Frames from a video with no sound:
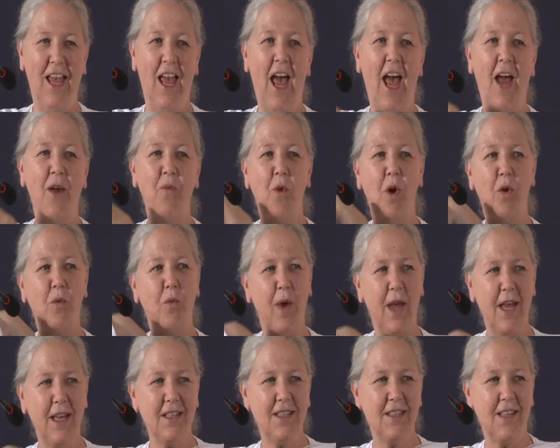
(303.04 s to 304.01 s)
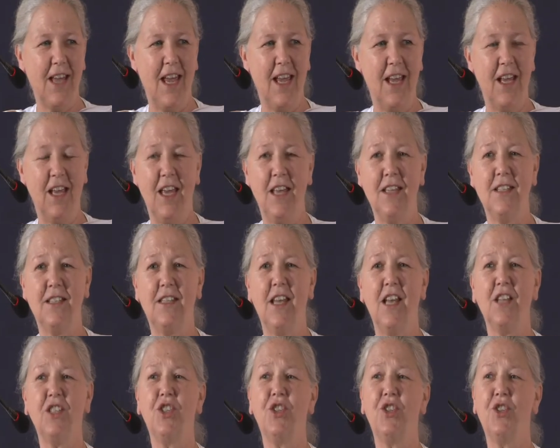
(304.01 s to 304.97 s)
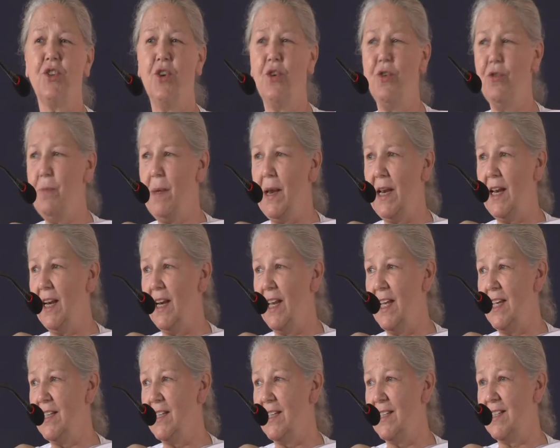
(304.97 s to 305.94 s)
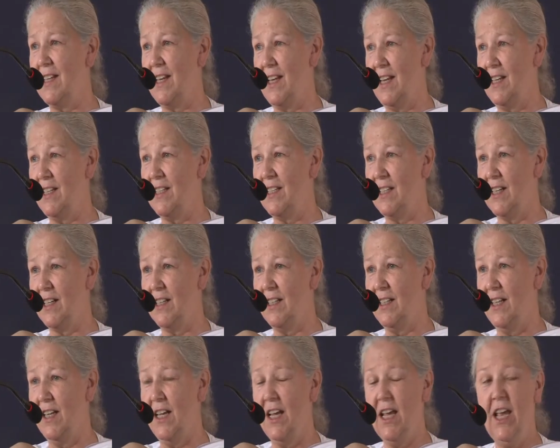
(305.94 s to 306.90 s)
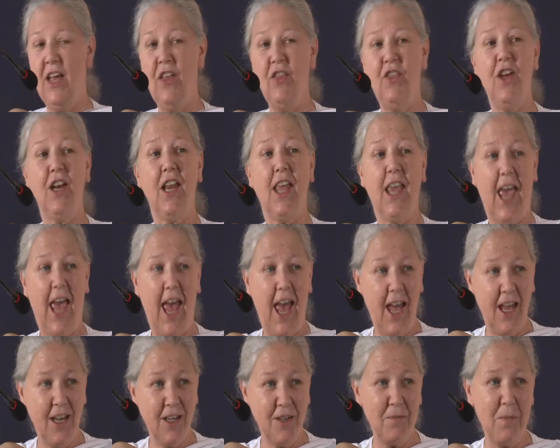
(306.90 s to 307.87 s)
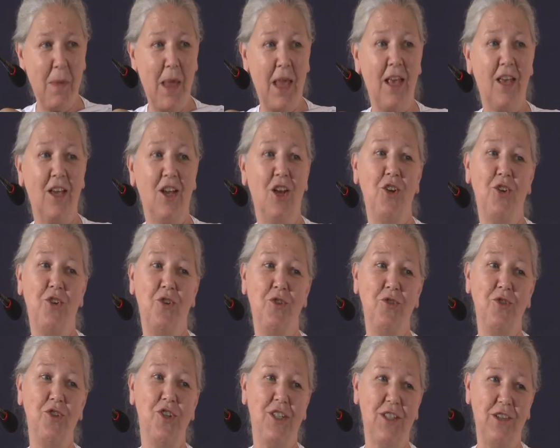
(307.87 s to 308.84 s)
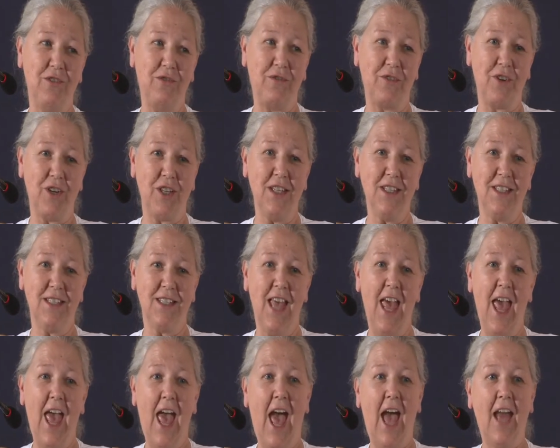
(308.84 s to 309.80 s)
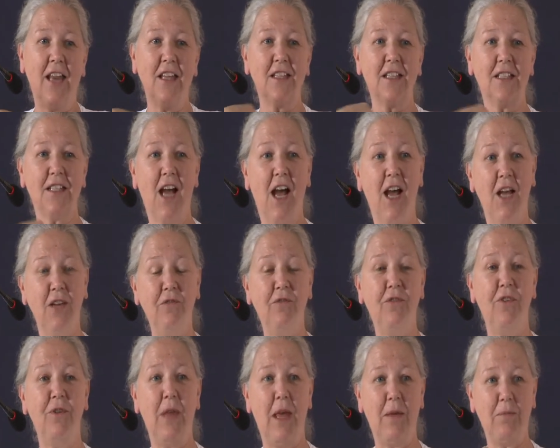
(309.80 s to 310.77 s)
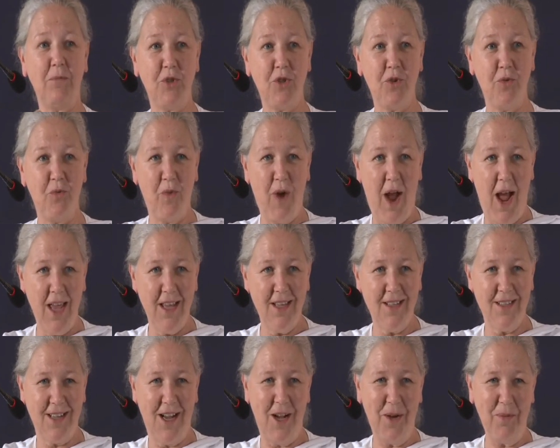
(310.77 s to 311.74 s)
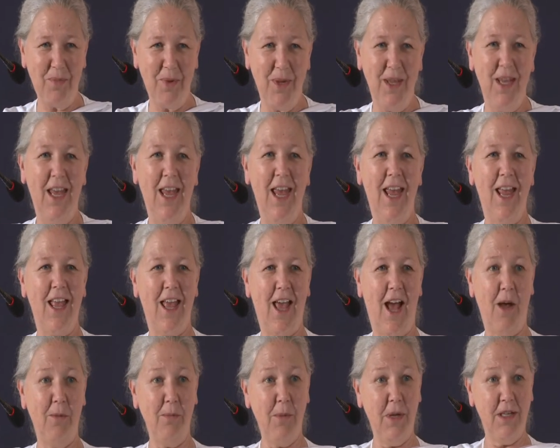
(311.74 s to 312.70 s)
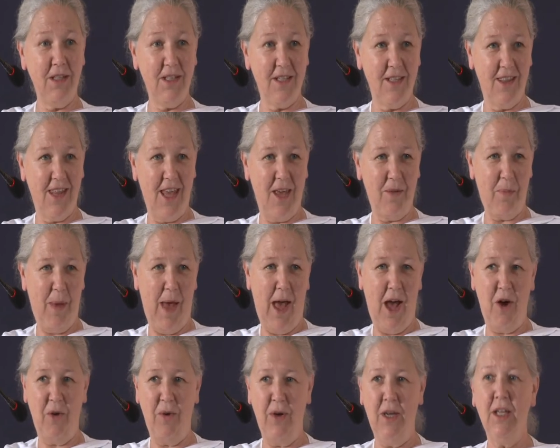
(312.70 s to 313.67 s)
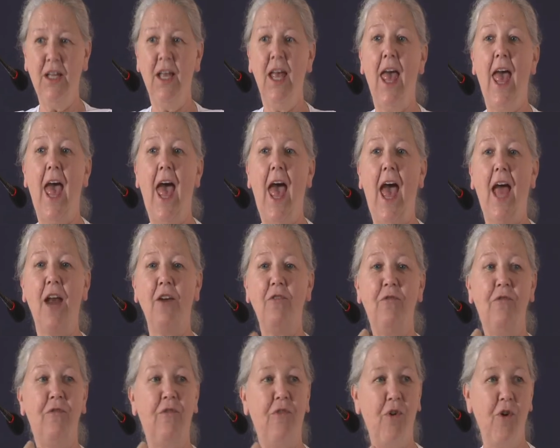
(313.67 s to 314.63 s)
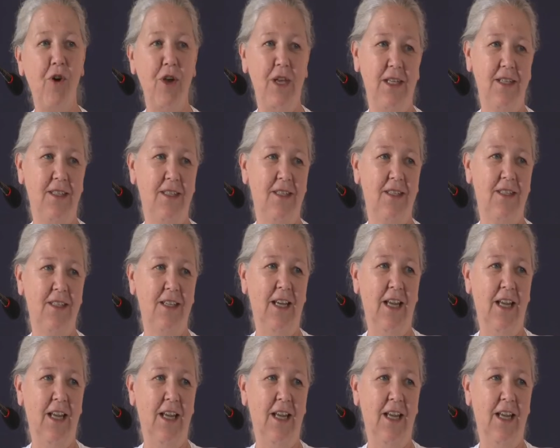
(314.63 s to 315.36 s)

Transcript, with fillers: And what we're saying is there's so many leaders in India that can make a huge difference, and it's time for them to rise up, come into their power and voice,